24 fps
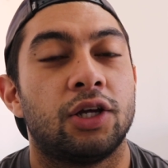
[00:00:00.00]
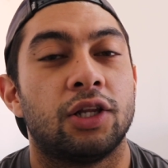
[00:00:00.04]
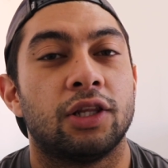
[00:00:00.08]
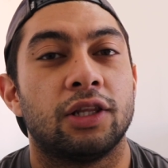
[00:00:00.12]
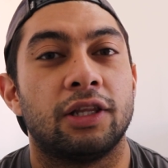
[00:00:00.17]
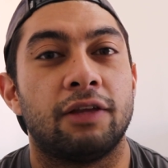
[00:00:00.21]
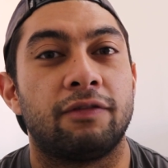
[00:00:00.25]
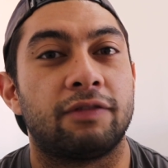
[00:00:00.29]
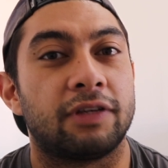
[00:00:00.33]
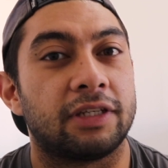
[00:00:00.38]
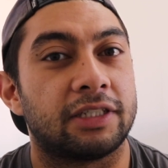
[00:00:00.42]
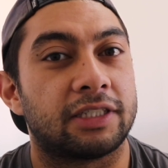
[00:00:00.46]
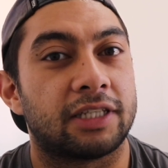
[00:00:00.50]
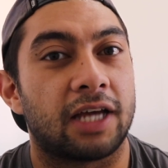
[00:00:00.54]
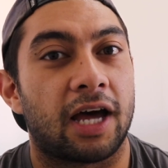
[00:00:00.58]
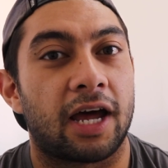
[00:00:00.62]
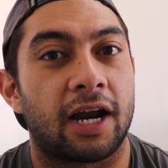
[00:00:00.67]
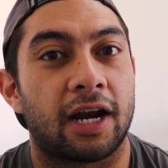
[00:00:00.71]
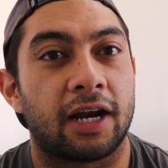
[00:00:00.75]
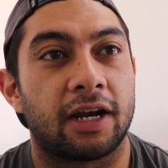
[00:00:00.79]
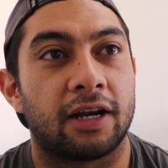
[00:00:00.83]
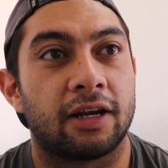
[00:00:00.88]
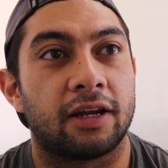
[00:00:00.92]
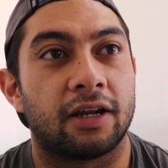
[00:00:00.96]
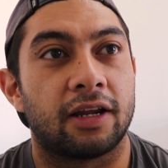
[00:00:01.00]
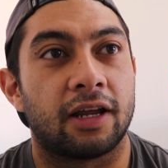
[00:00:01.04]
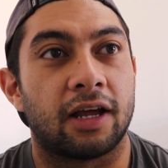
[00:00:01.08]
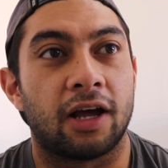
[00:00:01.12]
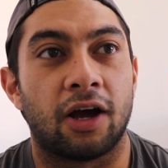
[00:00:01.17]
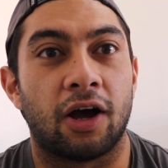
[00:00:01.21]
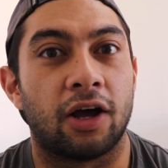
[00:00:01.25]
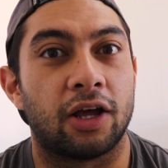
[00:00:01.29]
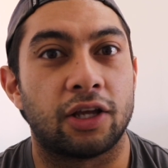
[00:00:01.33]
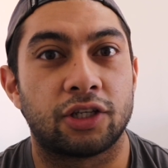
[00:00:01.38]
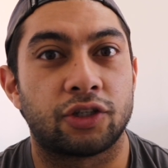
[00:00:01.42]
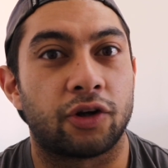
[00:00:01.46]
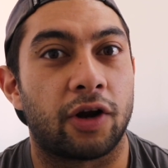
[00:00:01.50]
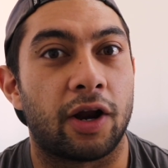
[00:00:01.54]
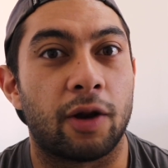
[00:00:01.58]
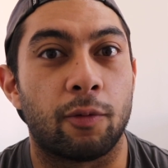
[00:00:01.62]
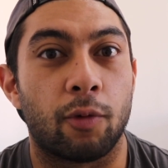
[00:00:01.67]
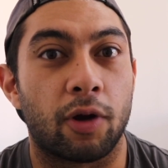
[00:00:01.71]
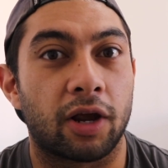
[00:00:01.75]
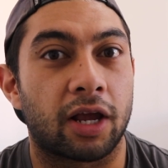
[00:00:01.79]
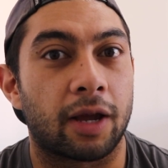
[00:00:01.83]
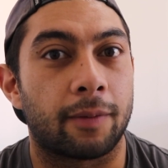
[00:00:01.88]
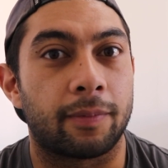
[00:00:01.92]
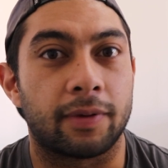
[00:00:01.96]
lifting started, and I
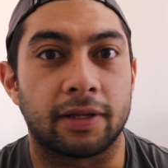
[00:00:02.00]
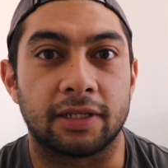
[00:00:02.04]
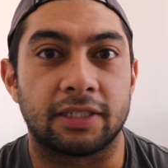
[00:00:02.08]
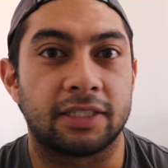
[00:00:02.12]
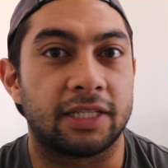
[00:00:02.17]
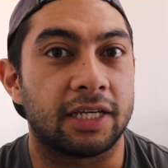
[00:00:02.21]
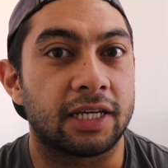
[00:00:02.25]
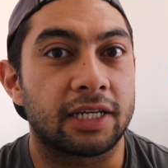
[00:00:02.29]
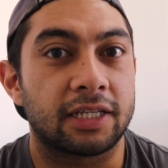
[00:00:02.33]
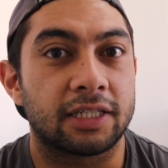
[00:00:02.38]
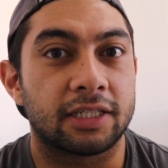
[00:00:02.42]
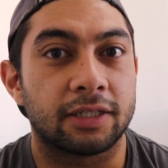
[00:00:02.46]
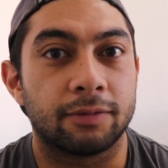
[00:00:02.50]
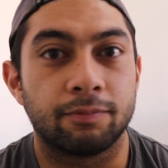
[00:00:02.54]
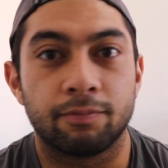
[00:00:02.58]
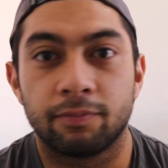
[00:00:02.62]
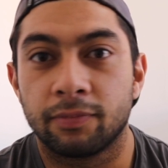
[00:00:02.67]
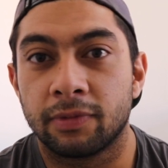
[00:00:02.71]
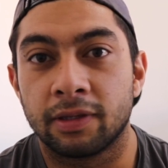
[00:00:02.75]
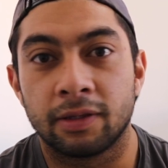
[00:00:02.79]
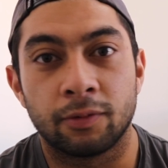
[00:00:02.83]
woke up at 6.